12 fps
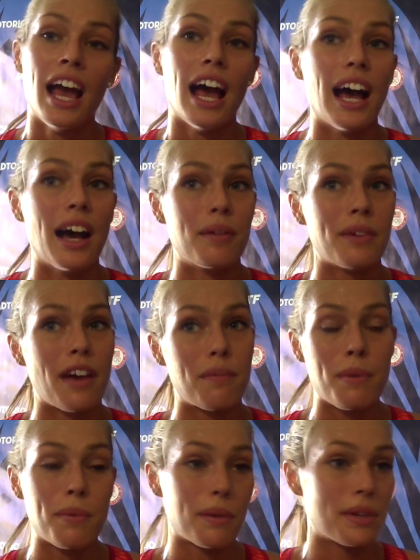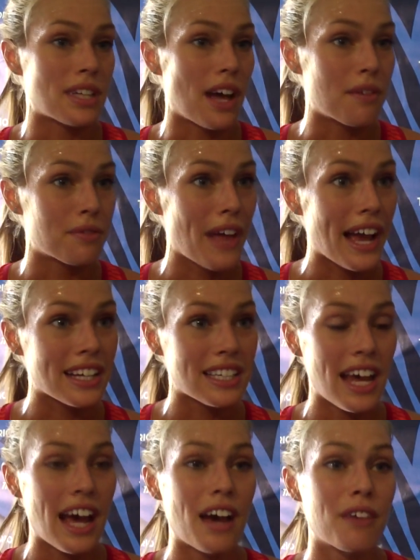Um, we have people who saw in
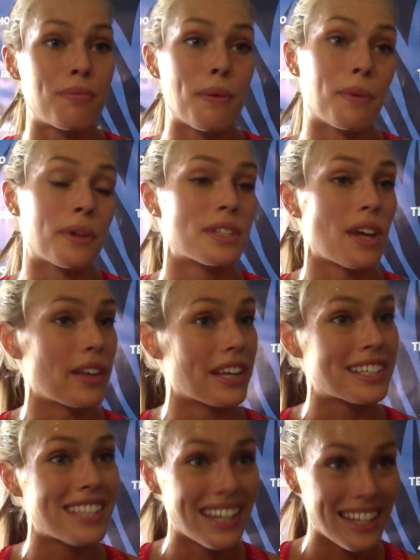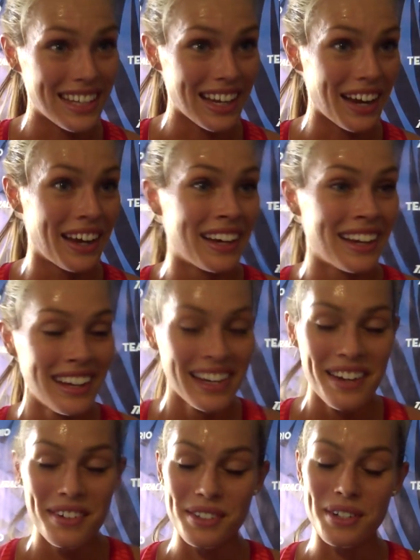Flagstaff, people in Salt Lake City
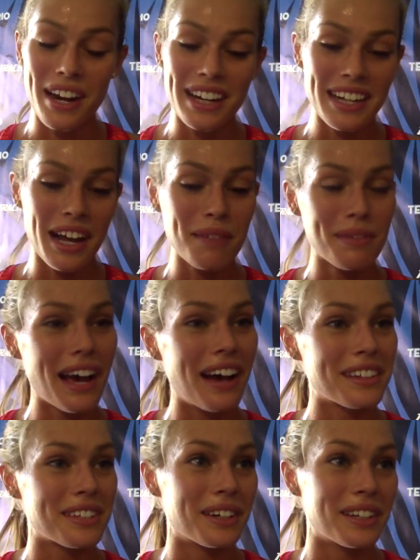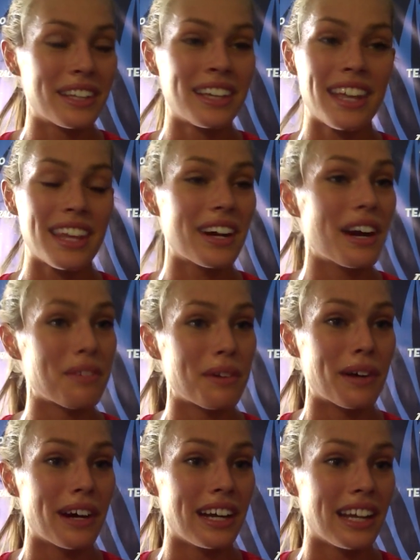that were trying to help me out, so they're
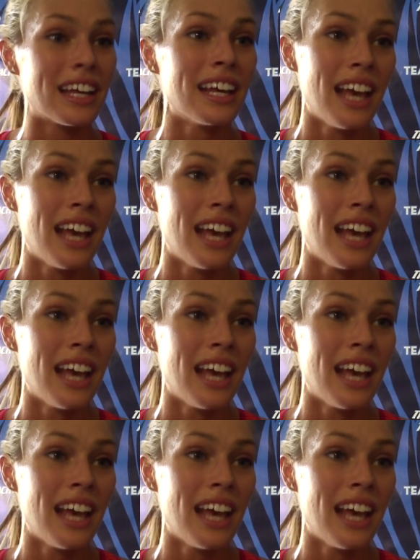everywhere, and